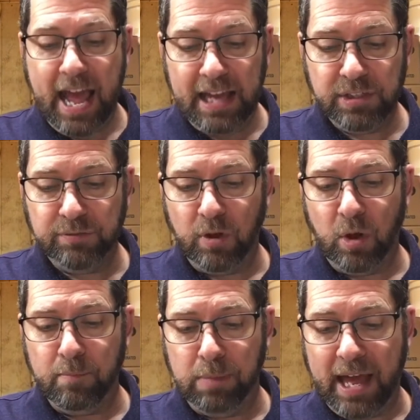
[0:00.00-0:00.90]

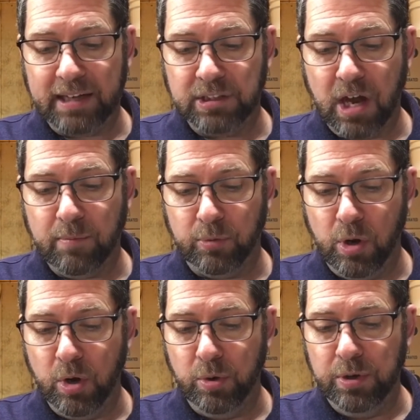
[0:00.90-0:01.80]
asphalt blacktop
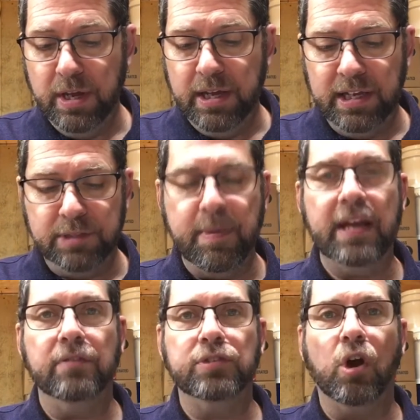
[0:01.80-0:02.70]
road is
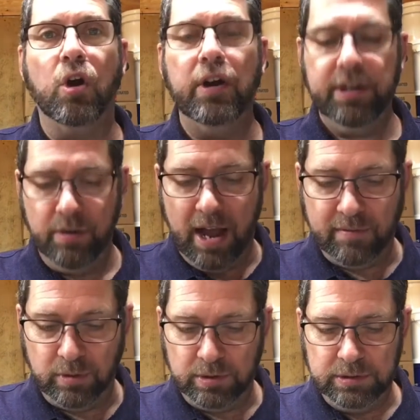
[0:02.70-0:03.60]
made of tar and
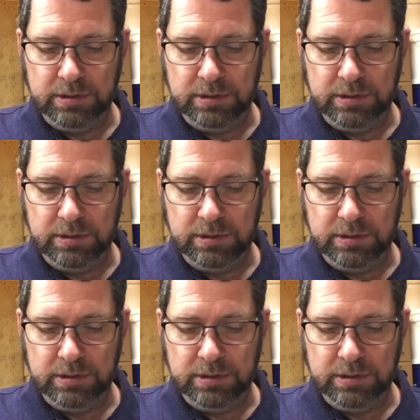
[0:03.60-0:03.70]
gravel.